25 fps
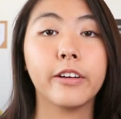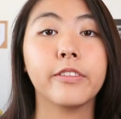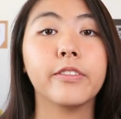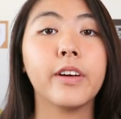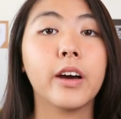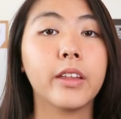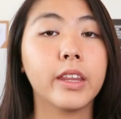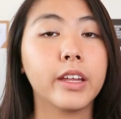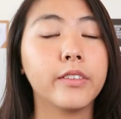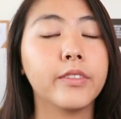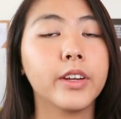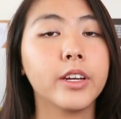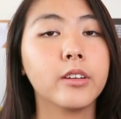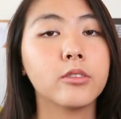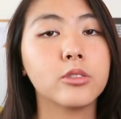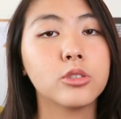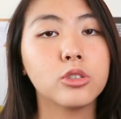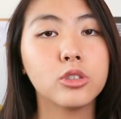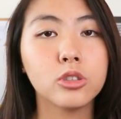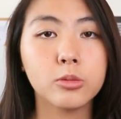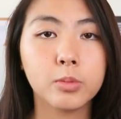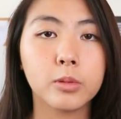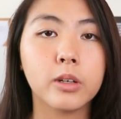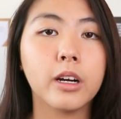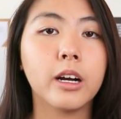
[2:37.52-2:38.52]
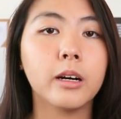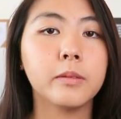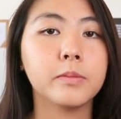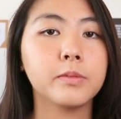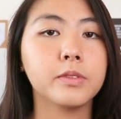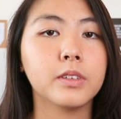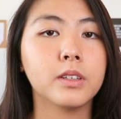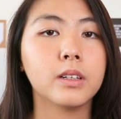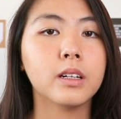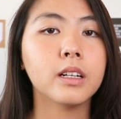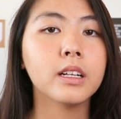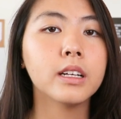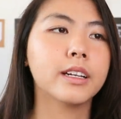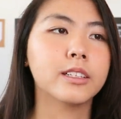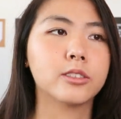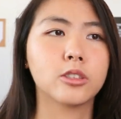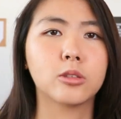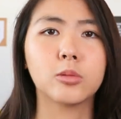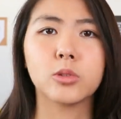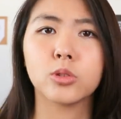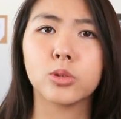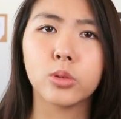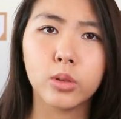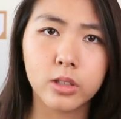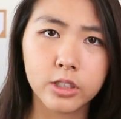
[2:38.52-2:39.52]
have found that video super helpful. It is
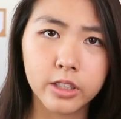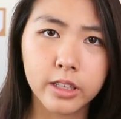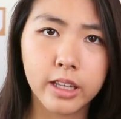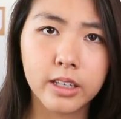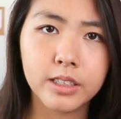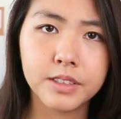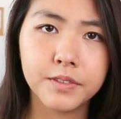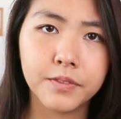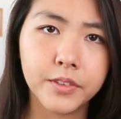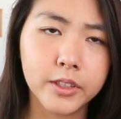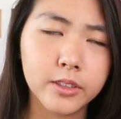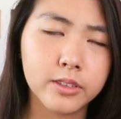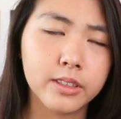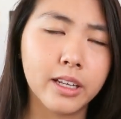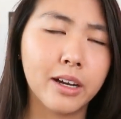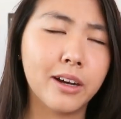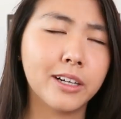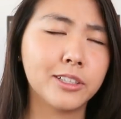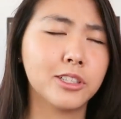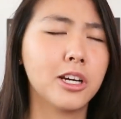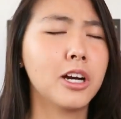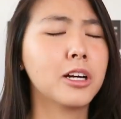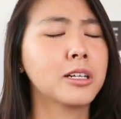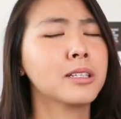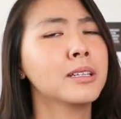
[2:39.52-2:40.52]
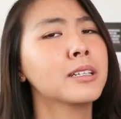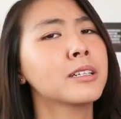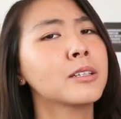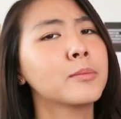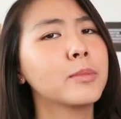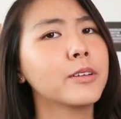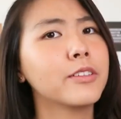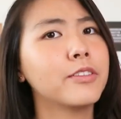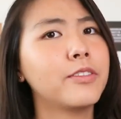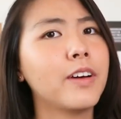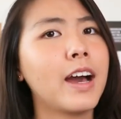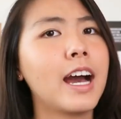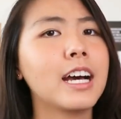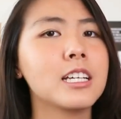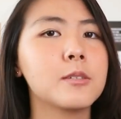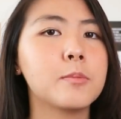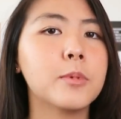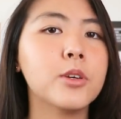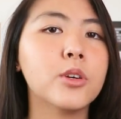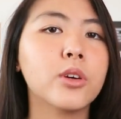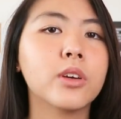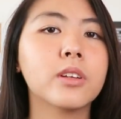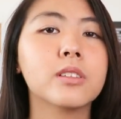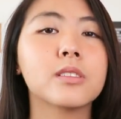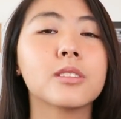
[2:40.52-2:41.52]
almost 200,000 views now. I talk a little bit fast,
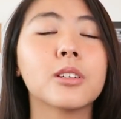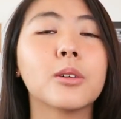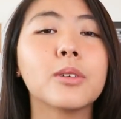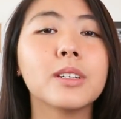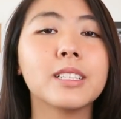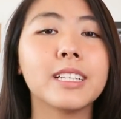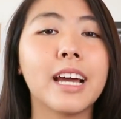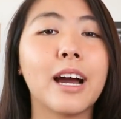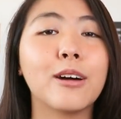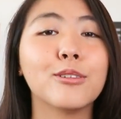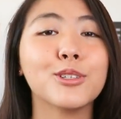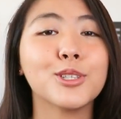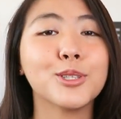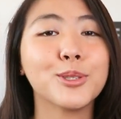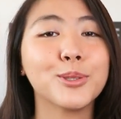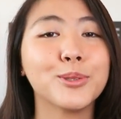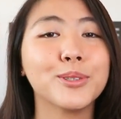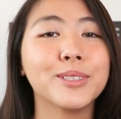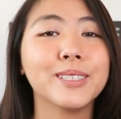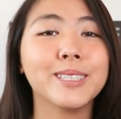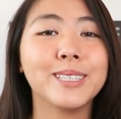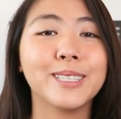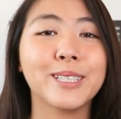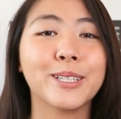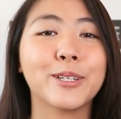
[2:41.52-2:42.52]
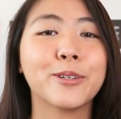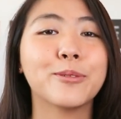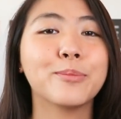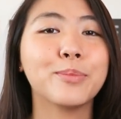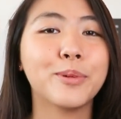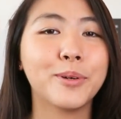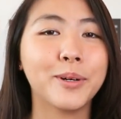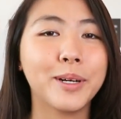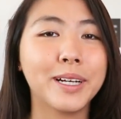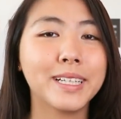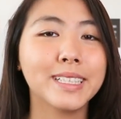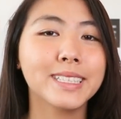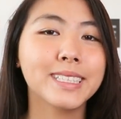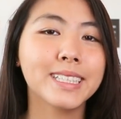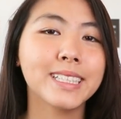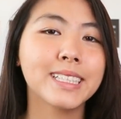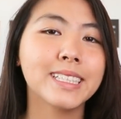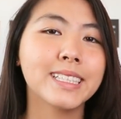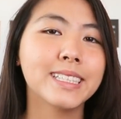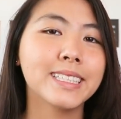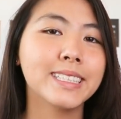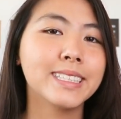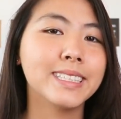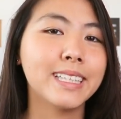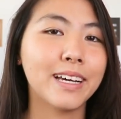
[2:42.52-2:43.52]
but you can slow it down to
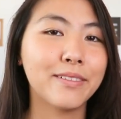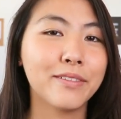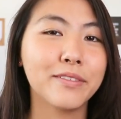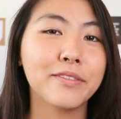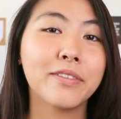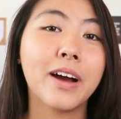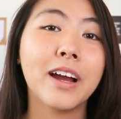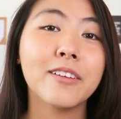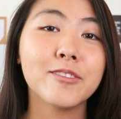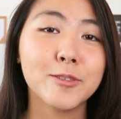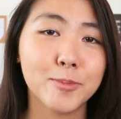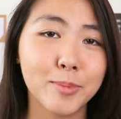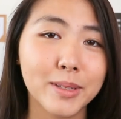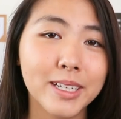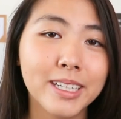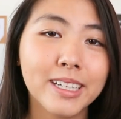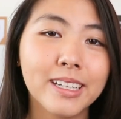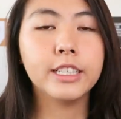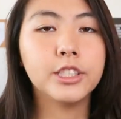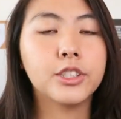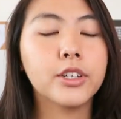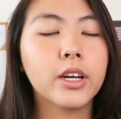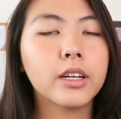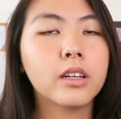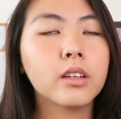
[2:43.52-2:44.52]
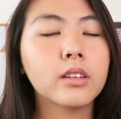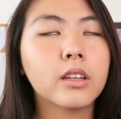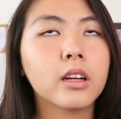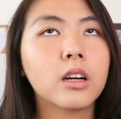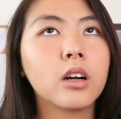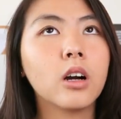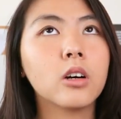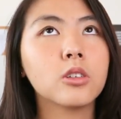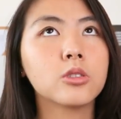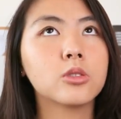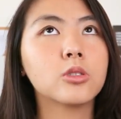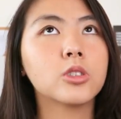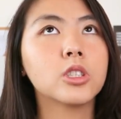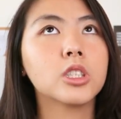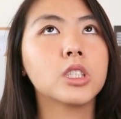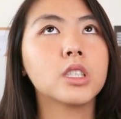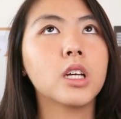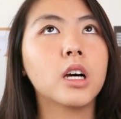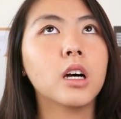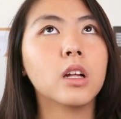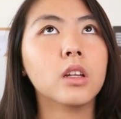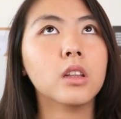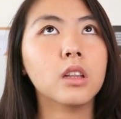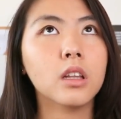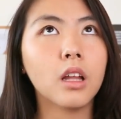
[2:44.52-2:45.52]
0.75 speed. In general, there are also
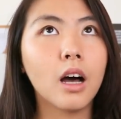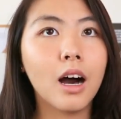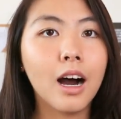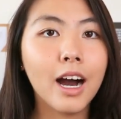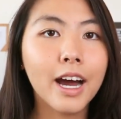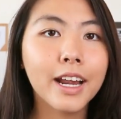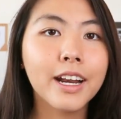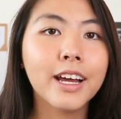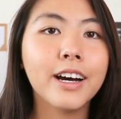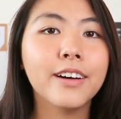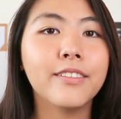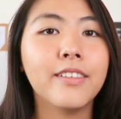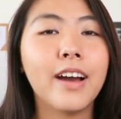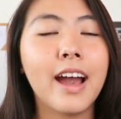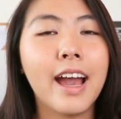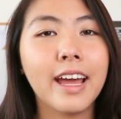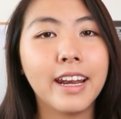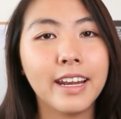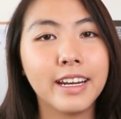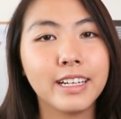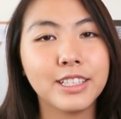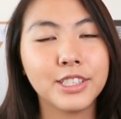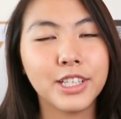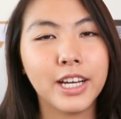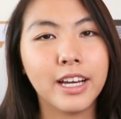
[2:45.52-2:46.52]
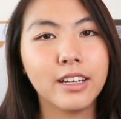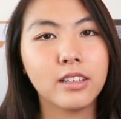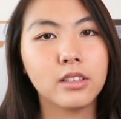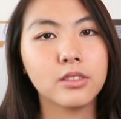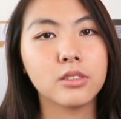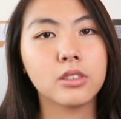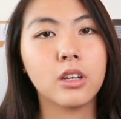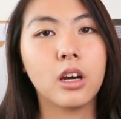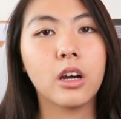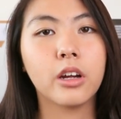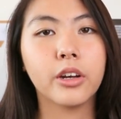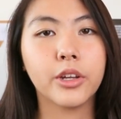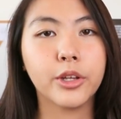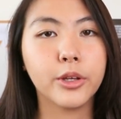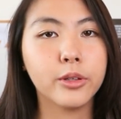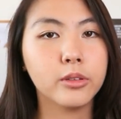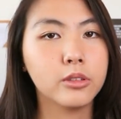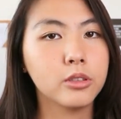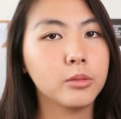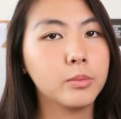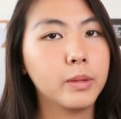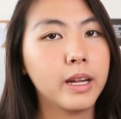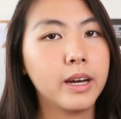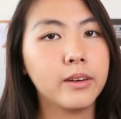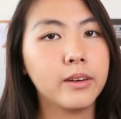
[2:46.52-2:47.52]
just a lot of editing channels on YouTube